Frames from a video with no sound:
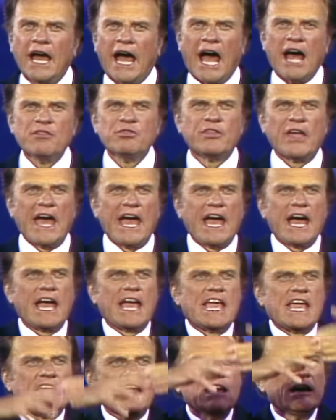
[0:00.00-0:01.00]
And there
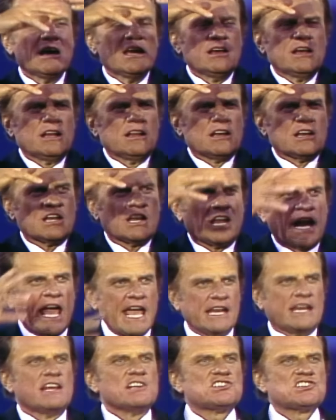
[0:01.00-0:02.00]
he
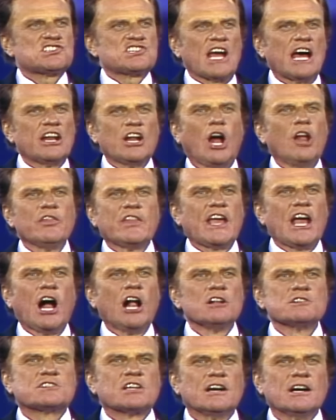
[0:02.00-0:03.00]
laid his son on the
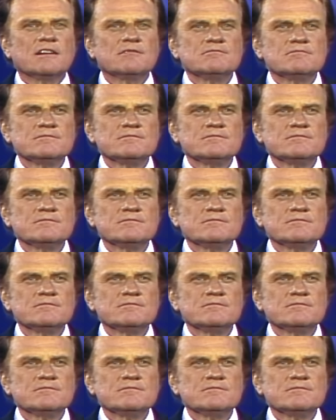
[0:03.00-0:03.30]
altar,